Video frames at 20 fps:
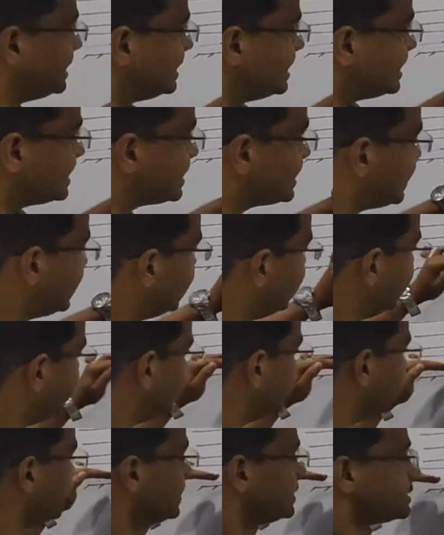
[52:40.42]
this
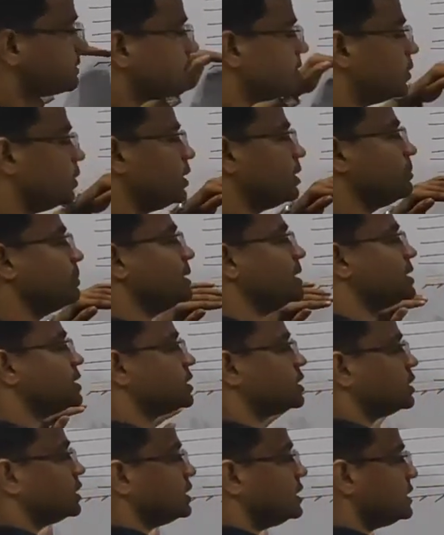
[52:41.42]
layer is flowing, but
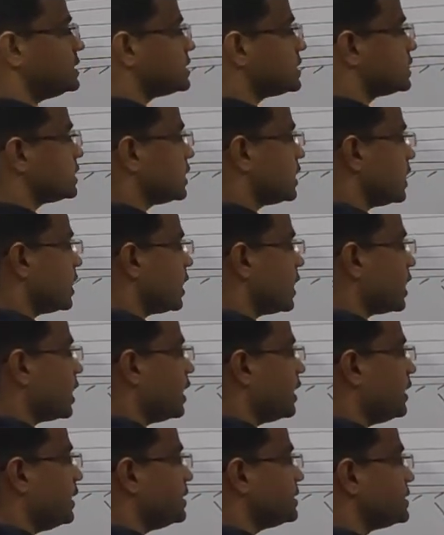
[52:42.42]
these
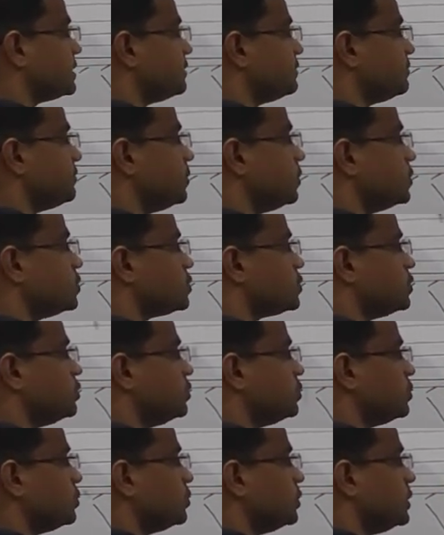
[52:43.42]
adhesive force due
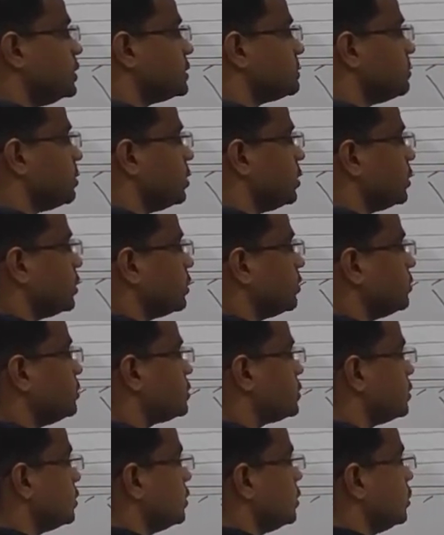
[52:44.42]
to these
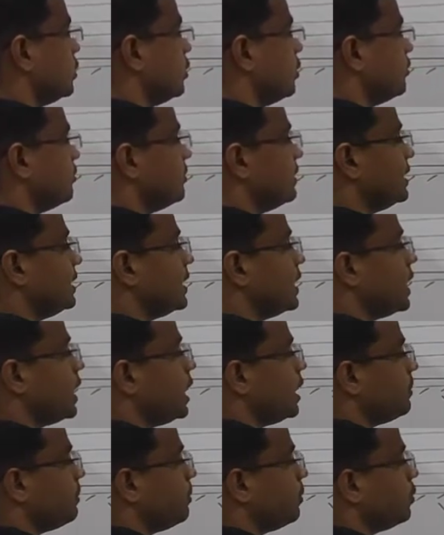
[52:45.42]
molecules will
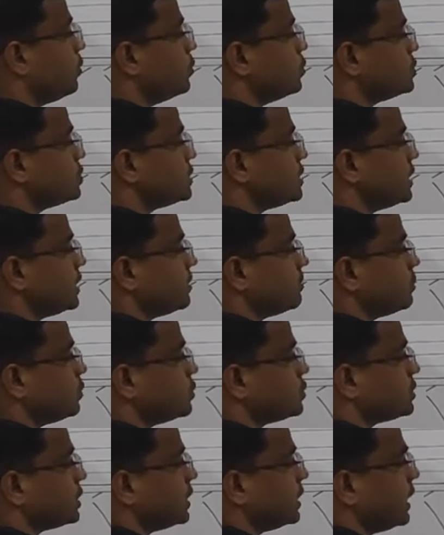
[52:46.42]
oppose their
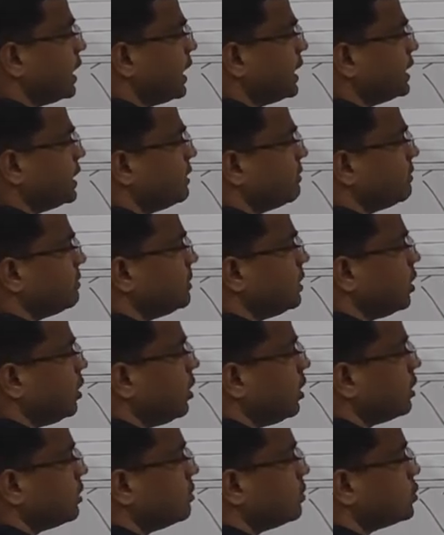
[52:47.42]
motion and they will be
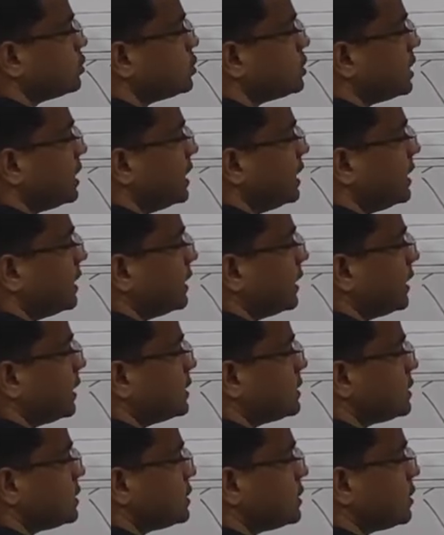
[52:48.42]
almost at
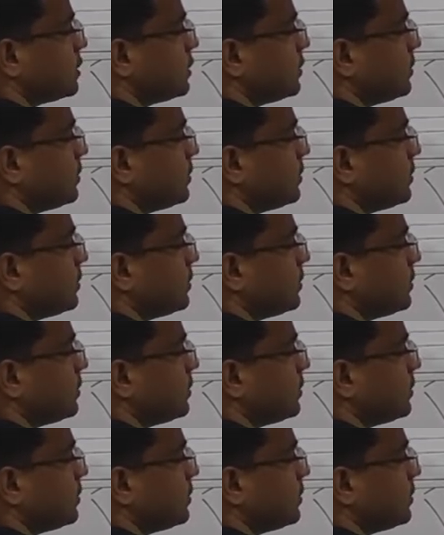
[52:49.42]
rest,